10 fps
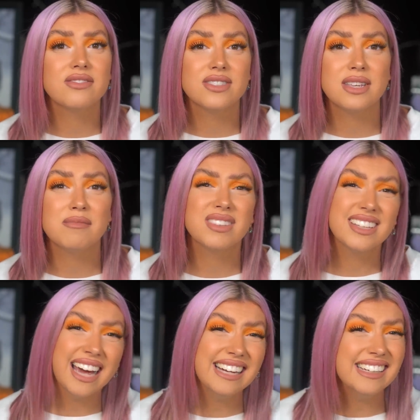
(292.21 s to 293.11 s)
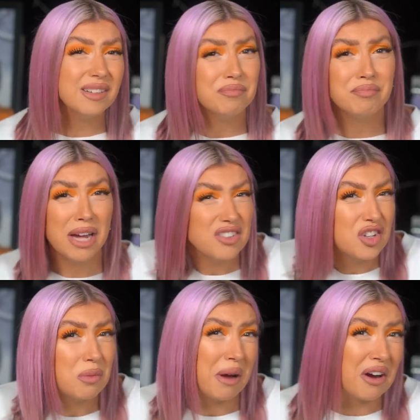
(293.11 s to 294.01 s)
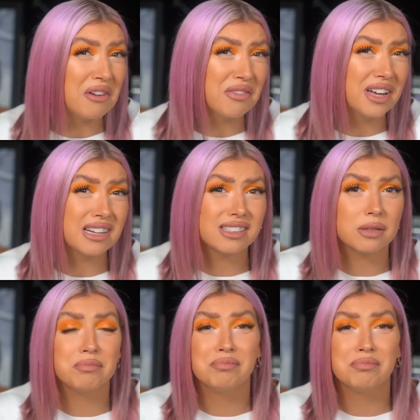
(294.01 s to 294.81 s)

seemed kind of picture perfect,